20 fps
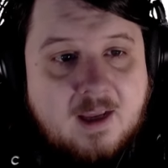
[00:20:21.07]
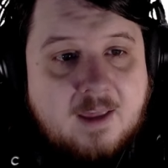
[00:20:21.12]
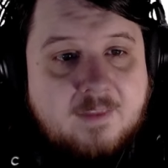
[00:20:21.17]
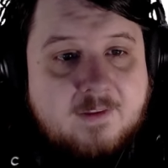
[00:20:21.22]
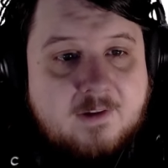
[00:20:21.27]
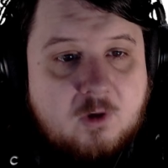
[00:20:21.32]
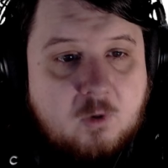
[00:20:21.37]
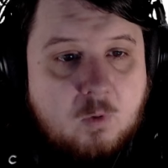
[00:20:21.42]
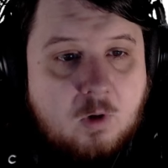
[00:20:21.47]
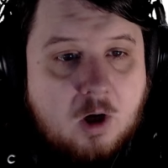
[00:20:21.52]

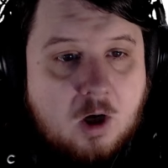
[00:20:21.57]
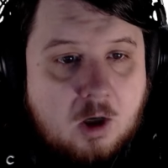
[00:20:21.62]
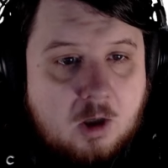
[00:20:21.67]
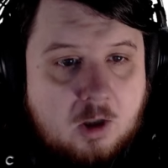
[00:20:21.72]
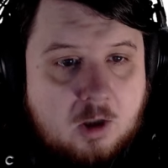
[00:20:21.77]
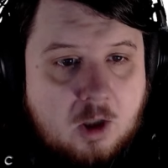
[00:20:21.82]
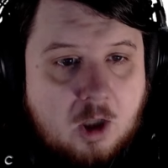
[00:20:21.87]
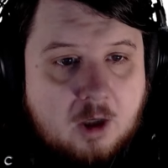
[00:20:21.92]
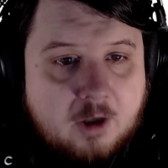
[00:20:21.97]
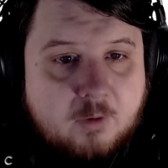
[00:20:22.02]
They knew
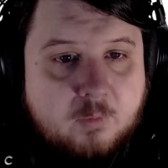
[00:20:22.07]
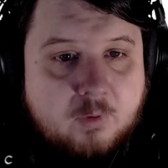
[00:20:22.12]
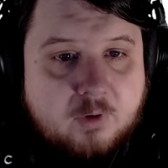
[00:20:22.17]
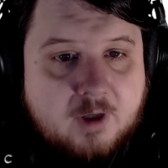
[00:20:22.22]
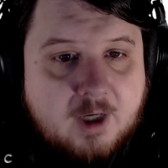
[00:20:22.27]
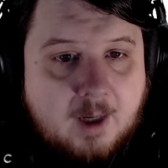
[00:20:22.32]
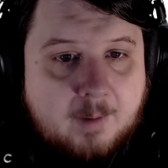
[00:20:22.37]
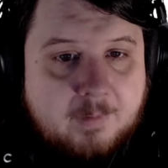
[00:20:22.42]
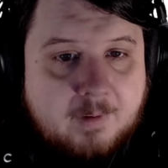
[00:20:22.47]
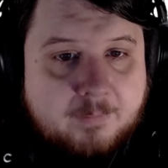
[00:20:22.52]
all along this would
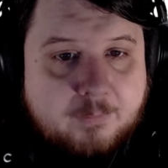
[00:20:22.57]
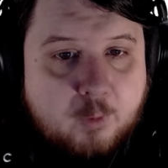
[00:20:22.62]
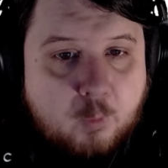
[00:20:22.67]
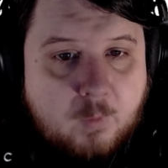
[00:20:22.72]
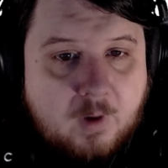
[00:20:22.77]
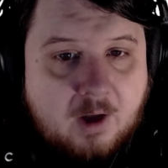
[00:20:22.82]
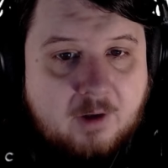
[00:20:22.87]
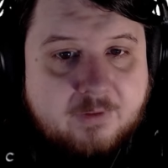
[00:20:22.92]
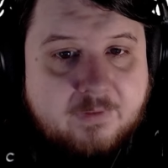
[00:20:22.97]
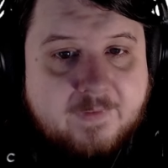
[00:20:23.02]
gobble up the
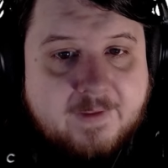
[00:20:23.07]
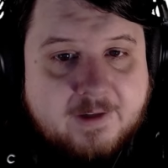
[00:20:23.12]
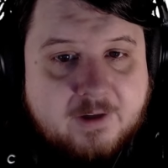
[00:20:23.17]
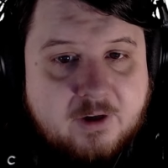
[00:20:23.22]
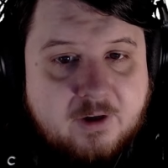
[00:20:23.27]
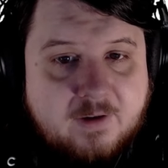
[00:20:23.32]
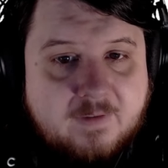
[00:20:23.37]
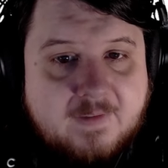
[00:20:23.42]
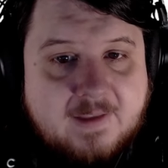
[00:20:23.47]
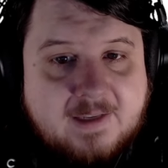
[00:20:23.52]
wealth and they
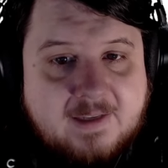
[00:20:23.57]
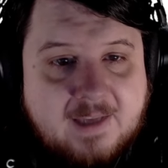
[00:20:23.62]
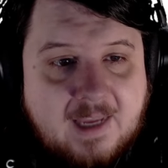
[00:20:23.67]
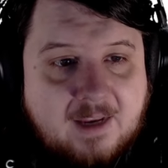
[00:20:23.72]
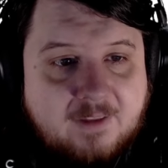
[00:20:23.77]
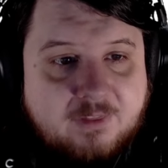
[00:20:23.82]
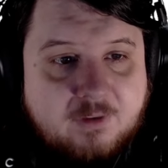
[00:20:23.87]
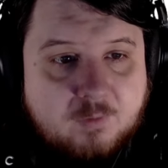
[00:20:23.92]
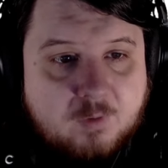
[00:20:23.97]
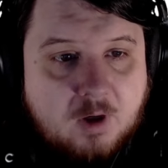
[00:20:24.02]
could, and they
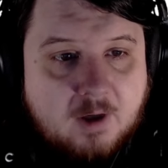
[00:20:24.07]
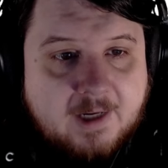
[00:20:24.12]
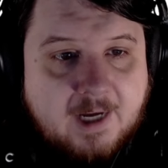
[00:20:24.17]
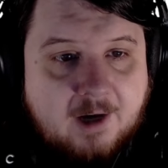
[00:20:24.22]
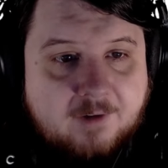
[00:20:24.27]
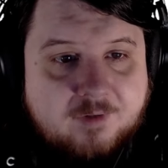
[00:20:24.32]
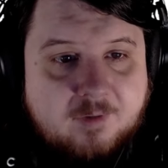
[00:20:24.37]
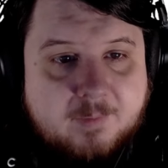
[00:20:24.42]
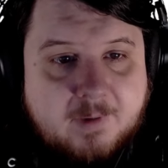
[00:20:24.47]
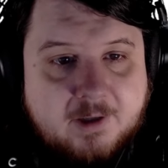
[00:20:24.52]
yanked the rug
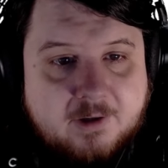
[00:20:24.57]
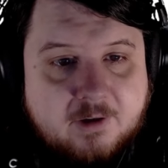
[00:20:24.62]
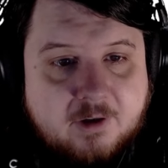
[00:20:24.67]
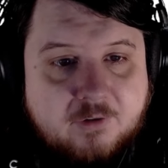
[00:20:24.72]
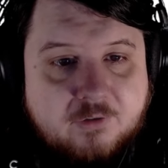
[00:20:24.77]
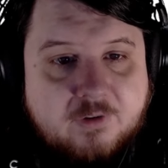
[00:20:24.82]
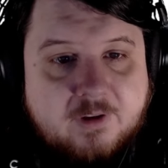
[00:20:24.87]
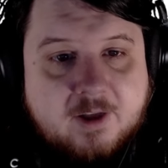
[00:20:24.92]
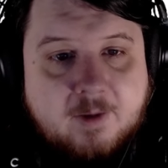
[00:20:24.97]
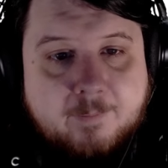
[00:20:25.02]
out from under
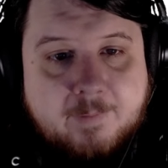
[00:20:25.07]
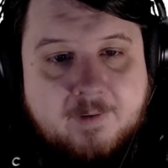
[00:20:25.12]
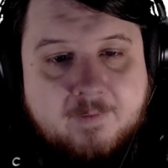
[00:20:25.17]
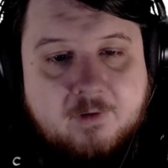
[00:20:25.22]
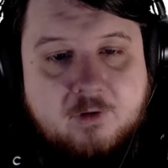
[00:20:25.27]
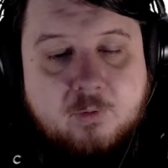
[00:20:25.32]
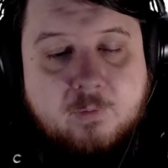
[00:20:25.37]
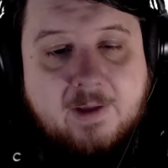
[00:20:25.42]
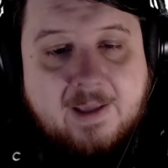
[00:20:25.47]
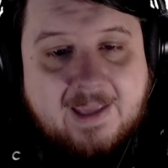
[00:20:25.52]
us so they could
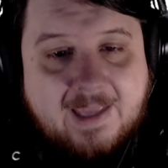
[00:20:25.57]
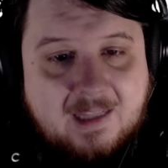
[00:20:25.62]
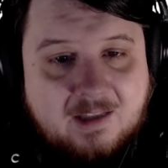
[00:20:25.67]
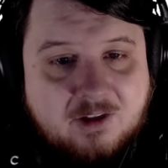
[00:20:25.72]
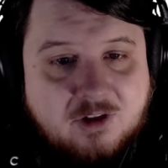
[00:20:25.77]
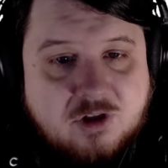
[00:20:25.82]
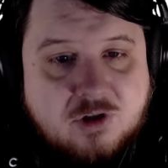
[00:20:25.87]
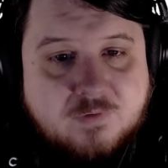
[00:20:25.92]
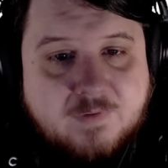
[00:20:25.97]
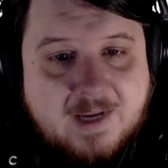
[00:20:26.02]
pivot to a
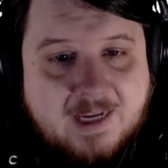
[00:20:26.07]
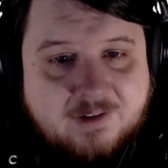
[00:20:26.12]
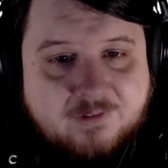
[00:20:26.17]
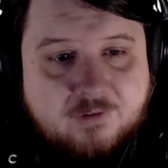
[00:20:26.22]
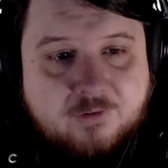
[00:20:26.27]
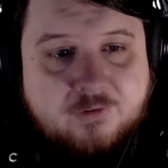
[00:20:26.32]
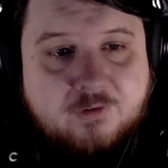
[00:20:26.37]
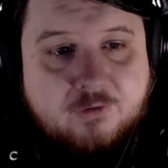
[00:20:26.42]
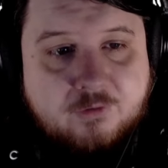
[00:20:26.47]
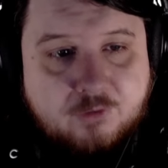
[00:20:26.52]
hellish
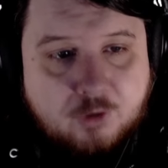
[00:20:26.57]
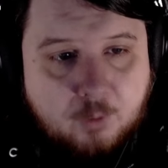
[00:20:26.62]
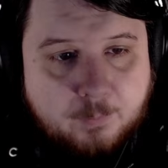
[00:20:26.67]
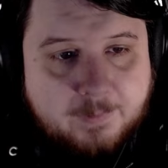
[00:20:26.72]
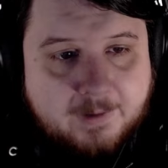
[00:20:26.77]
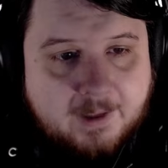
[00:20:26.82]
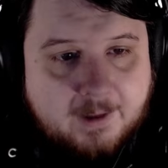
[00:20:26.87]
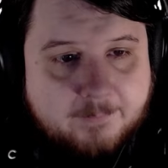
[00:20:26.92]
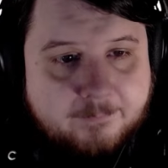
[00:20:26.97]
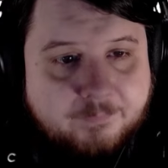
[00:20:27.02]
fascist
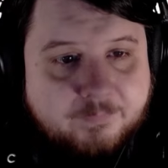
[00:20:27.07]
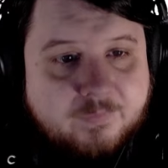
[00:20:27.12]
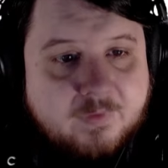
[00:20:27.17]
dystopia.